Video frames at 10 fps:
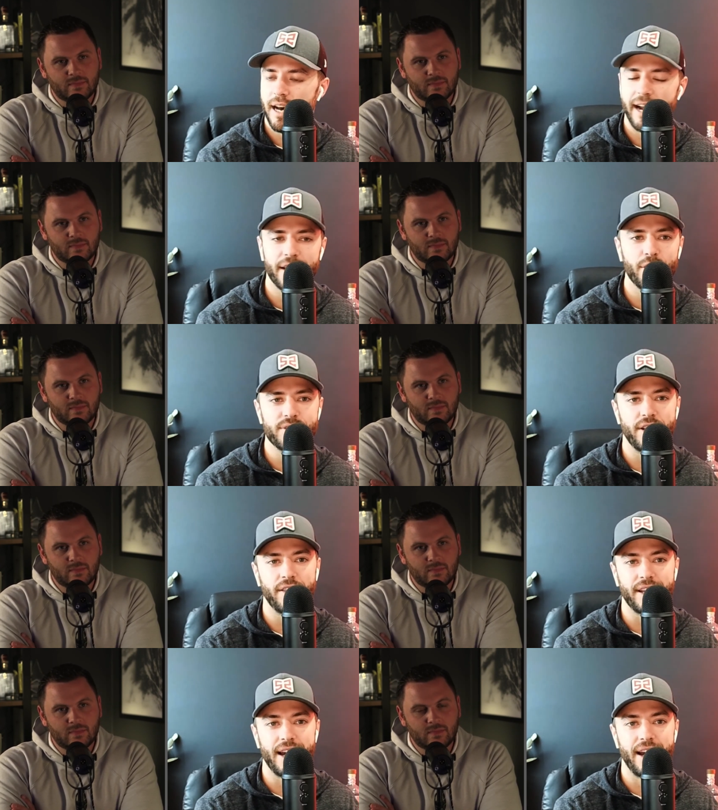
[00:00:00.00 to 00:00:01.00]
Speaker 1: I got to go
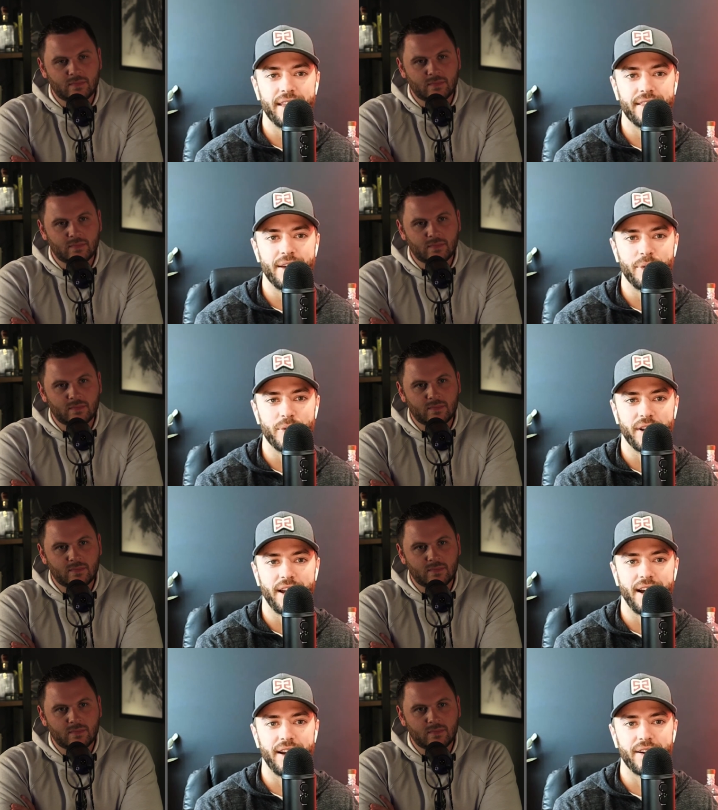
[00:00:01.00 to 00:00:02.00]
tell a guy that we were going
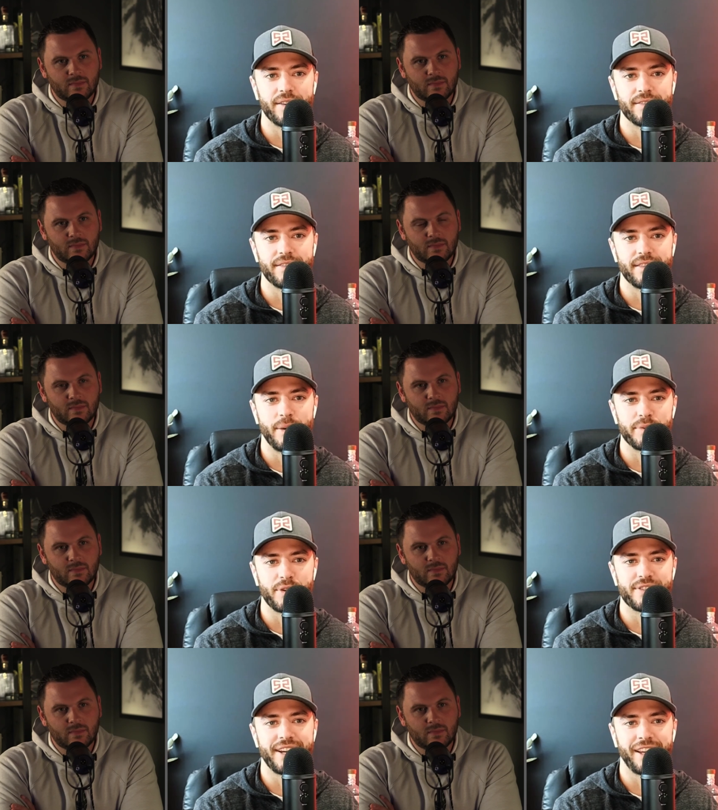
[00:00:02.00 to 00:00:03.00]
to hire that
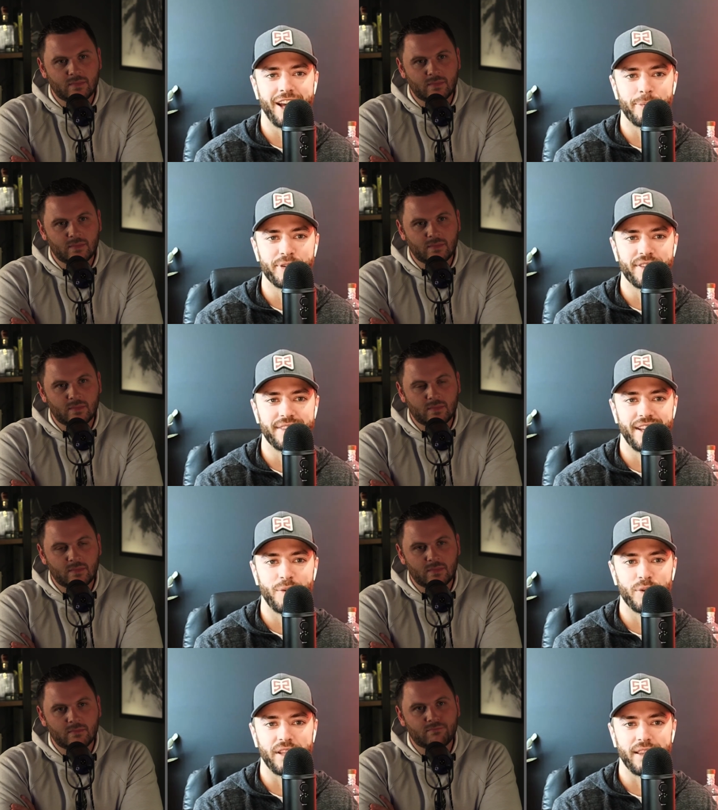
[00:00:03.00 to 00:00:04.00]
was our second option that
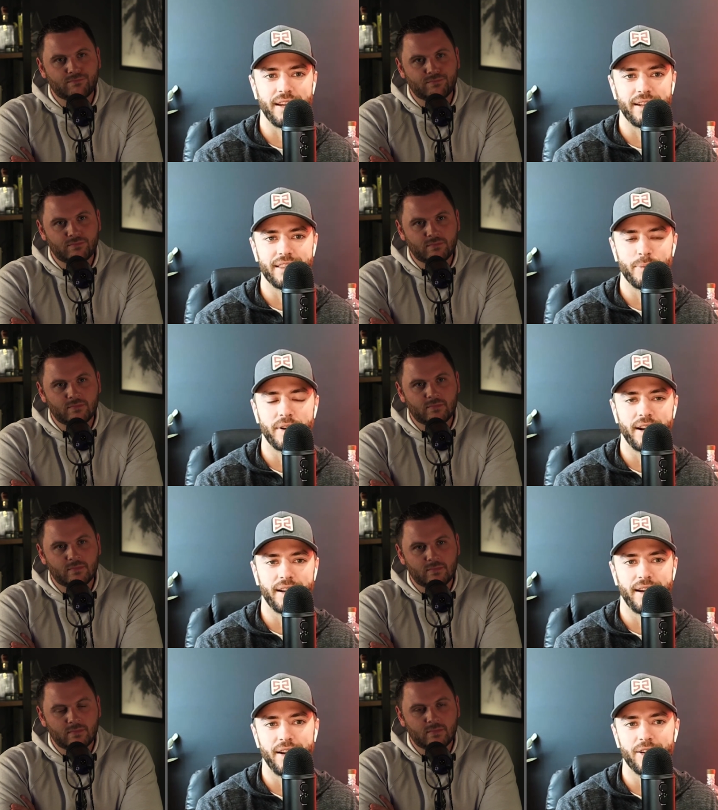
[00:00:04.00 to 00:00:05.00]
I really like that we're not
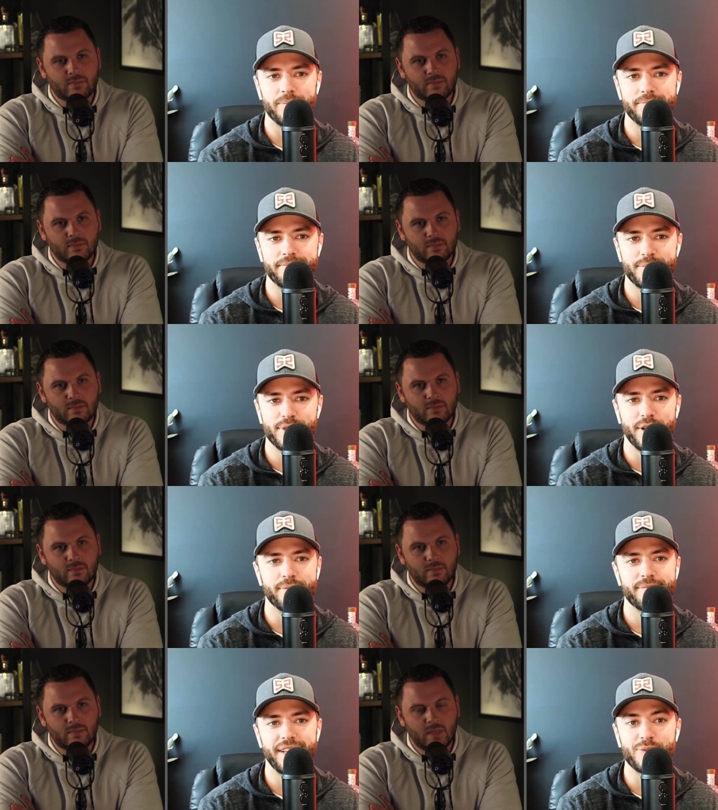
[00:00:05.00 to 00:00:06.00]
going to hire him.
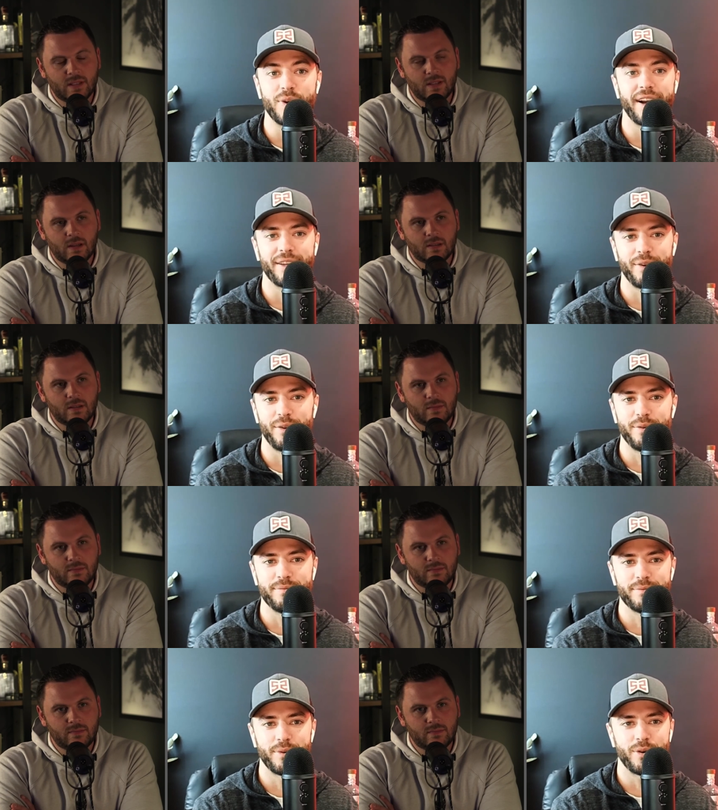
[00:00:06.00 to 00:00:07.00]
So that's what I got to go
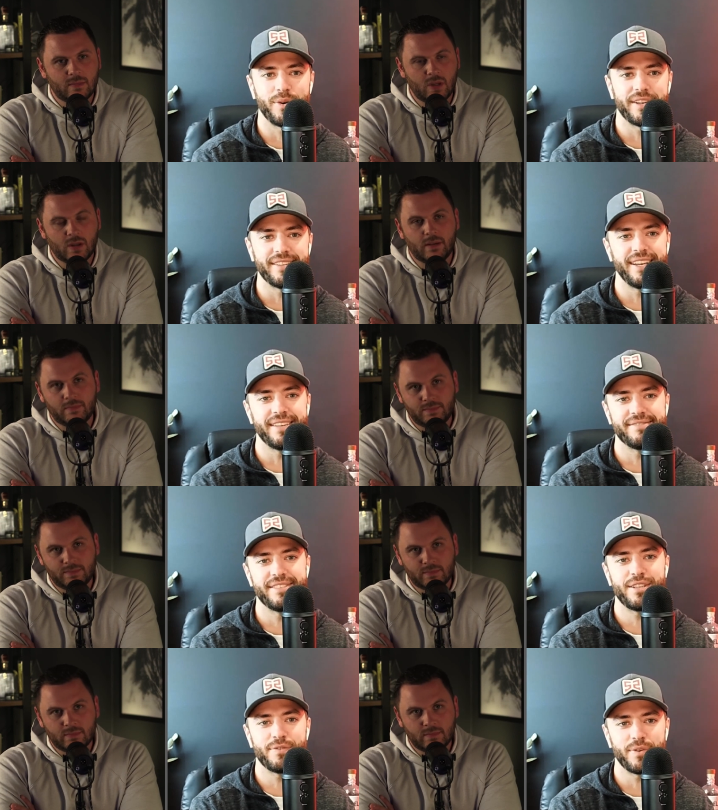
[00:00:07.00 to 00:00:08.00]
do real quick. Okay. Yeah.
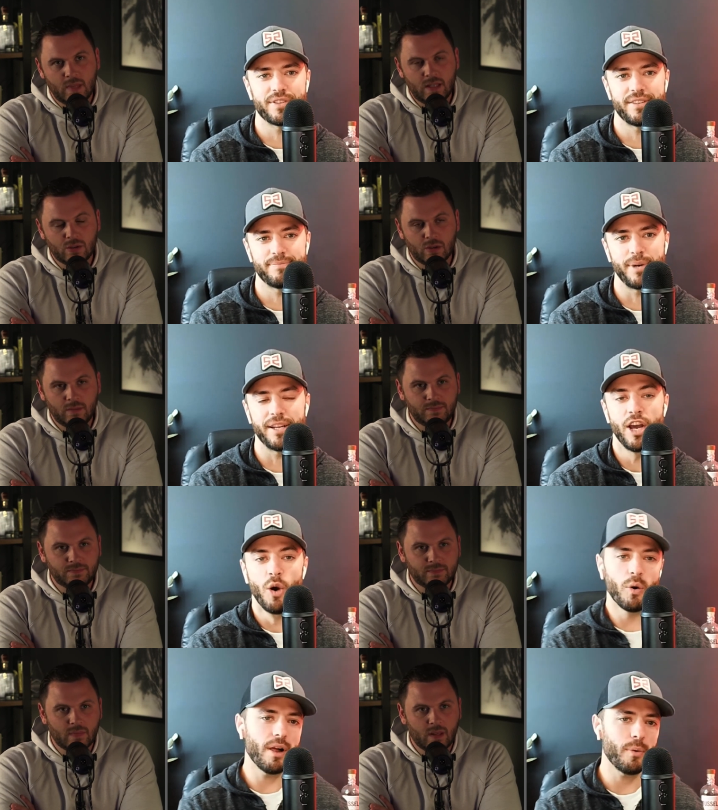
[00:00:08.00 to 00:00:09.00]
It's That's cool. But
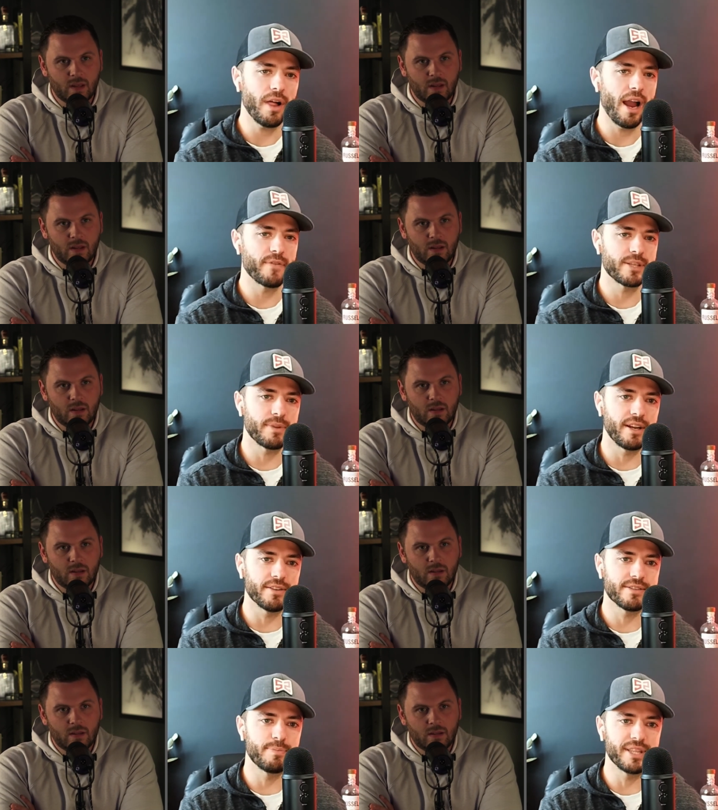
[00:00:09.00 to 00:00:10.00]
we'll, we'll hire him for something
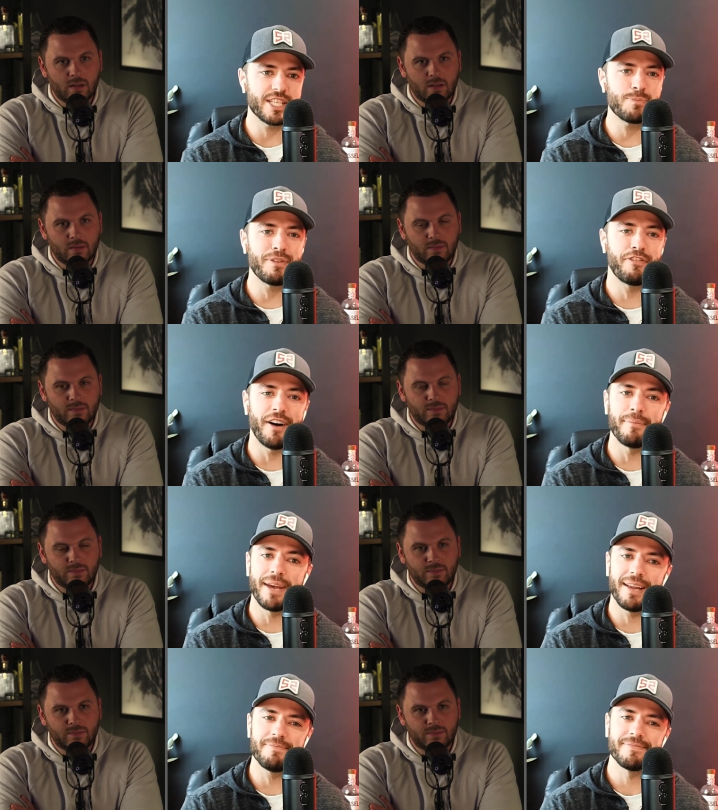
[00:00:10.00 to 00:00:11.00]
else. But this has been fun,
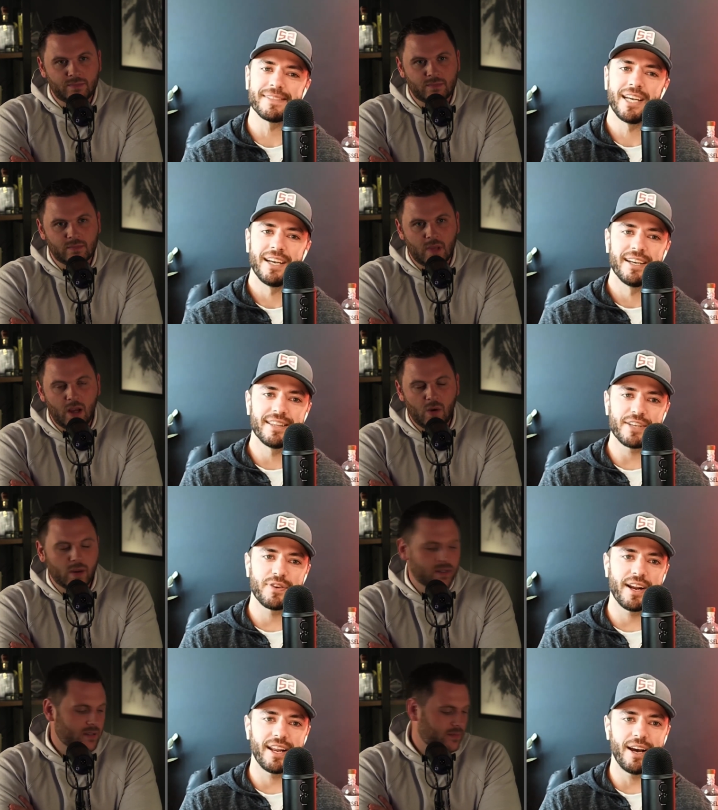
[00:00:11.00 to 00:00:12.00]
man. Always.
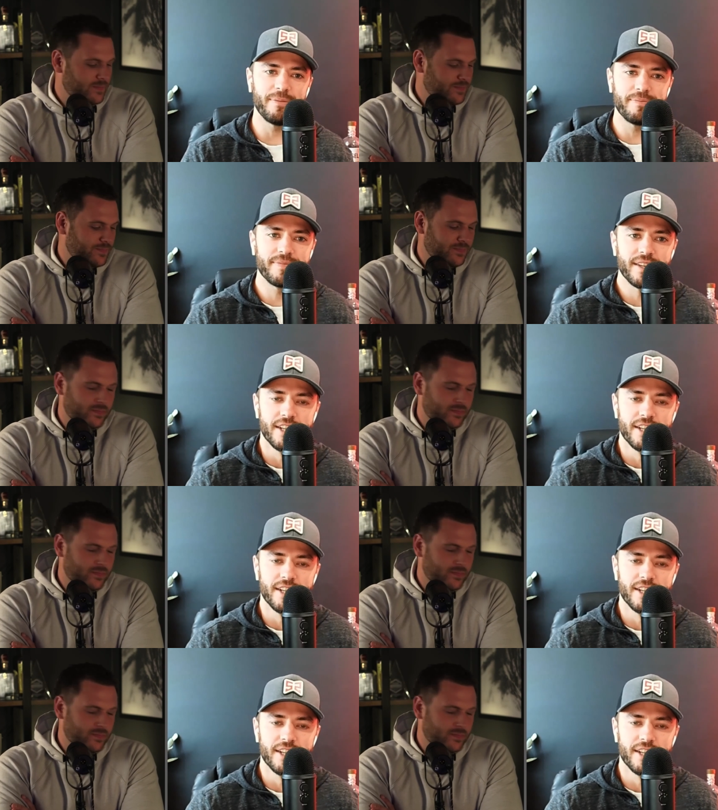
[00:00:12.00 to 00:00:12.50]
Thanks for hanging out